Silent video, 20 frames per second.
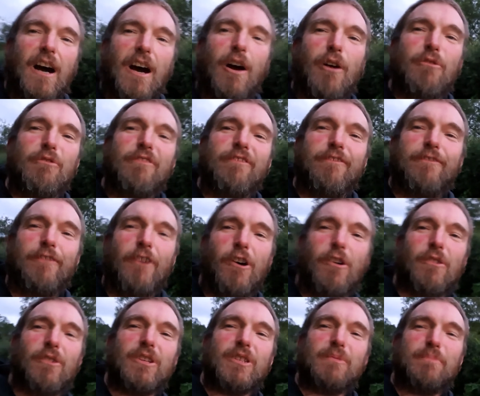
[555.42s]
Old
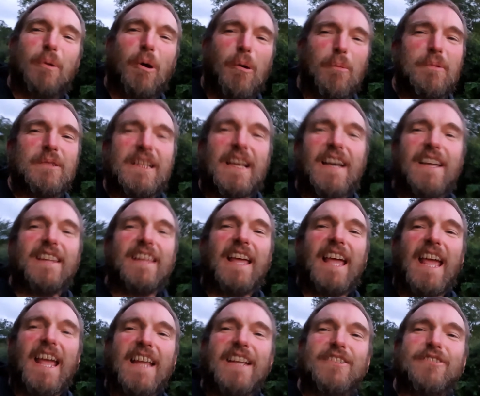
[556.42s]
fox popped out the
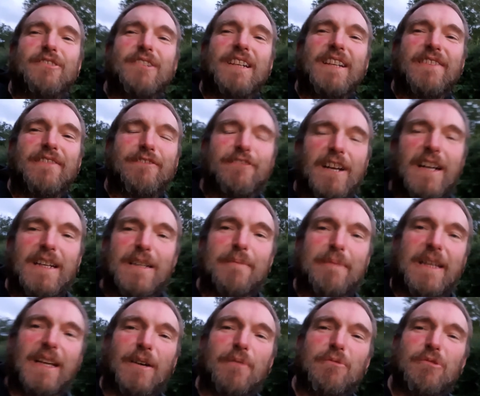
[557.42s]
hedge right in front of
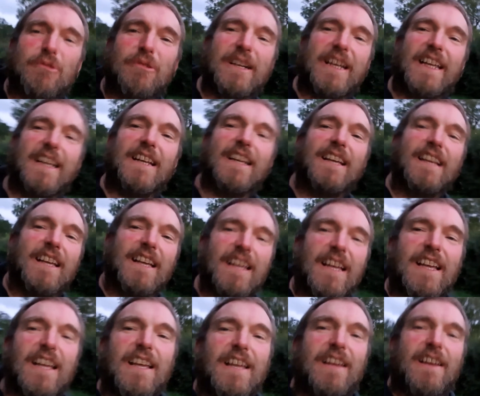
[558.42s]
me. I'm walking
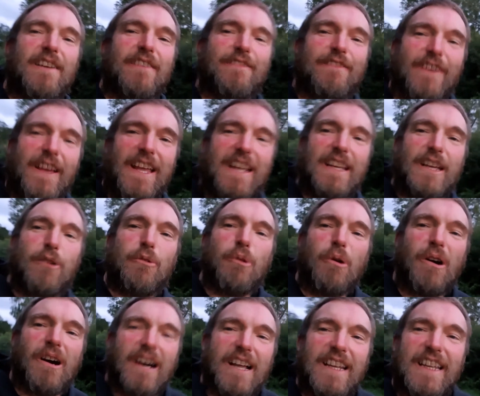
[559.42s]
fairly
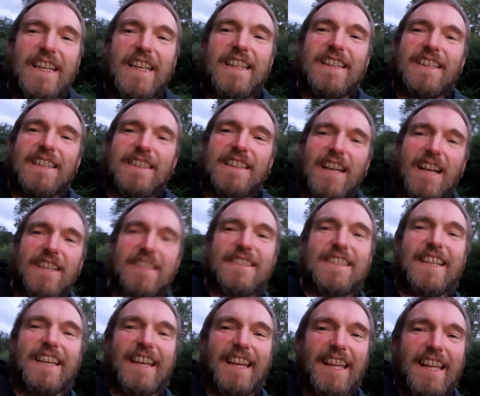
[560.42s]
quietly in the
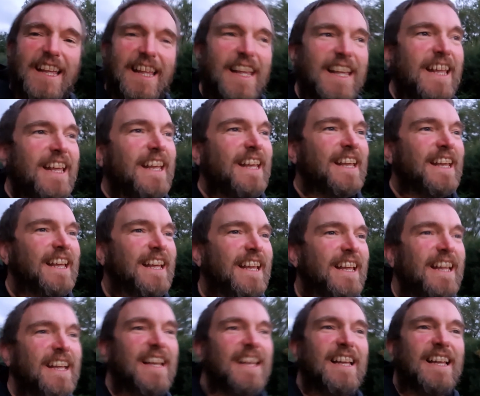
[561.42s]
dusk here.
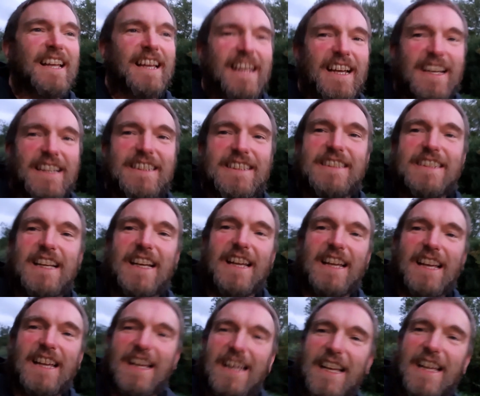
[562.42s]
And I
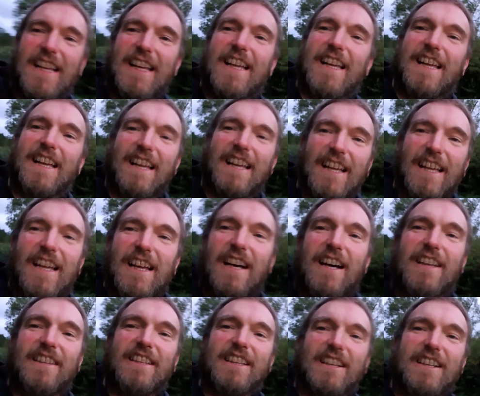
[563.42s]

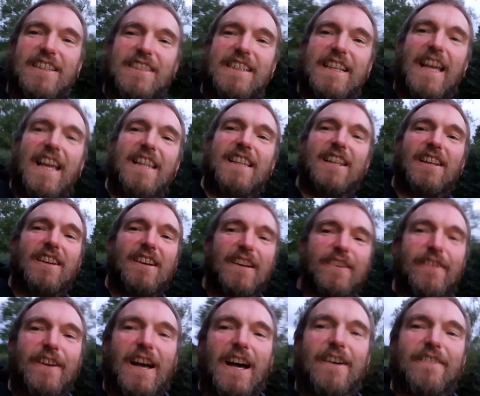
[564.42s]
think I scared the
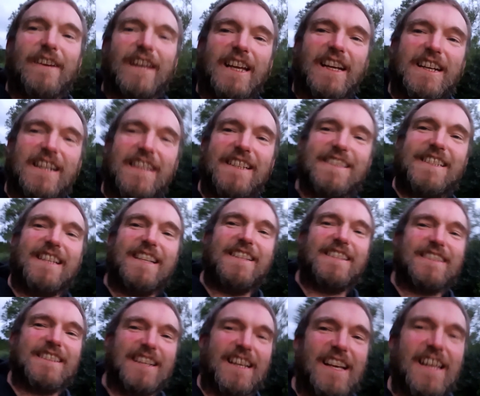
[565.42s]
life out of it because
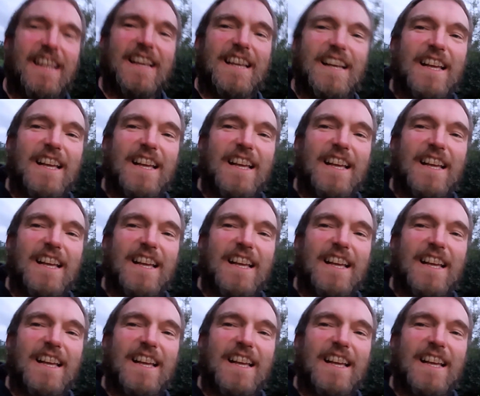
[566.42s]
it